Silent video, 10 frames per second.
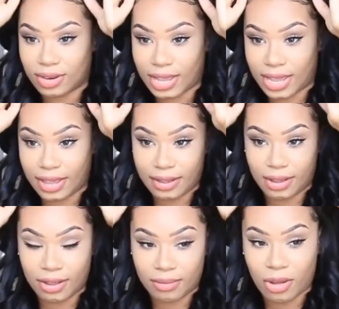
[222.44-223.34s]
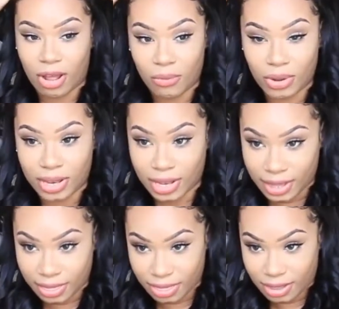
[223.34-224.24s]
like um, all one
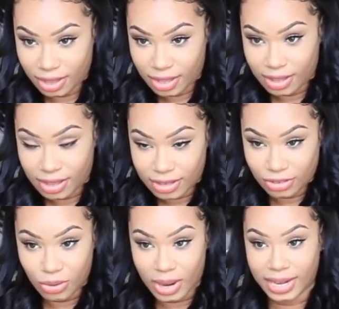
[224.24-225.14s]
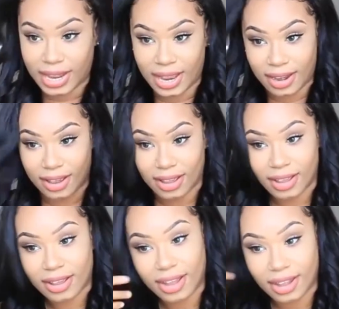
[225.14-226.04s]
length, so I did
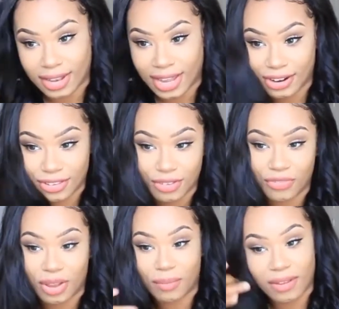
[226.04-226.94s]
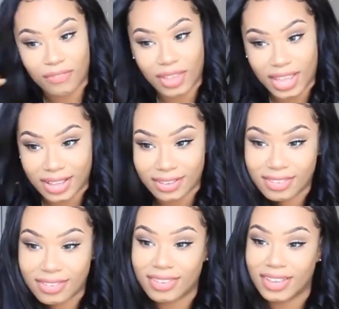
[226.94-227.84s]
cut layers to frame my
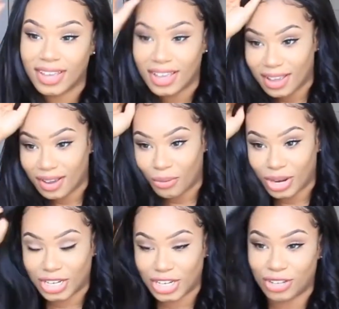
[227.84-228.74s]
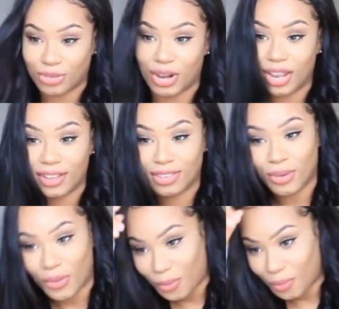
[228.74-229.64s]
face, which is gonna look
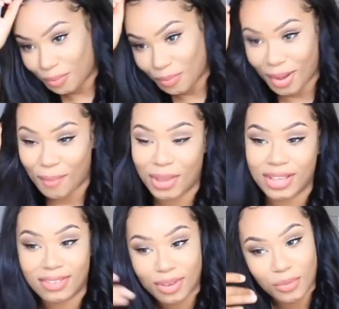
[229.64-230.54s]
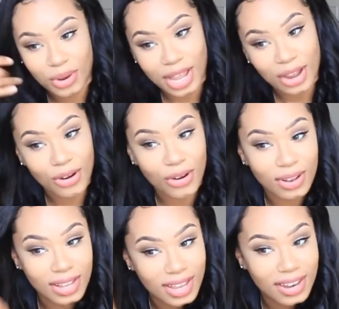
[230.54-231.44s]
so amazing when I
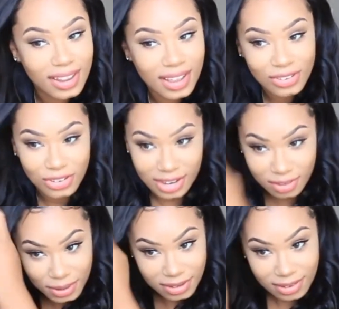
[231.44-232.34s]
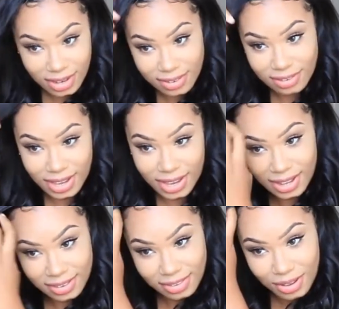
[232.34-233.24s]
curl it, as you guys about to see in a second.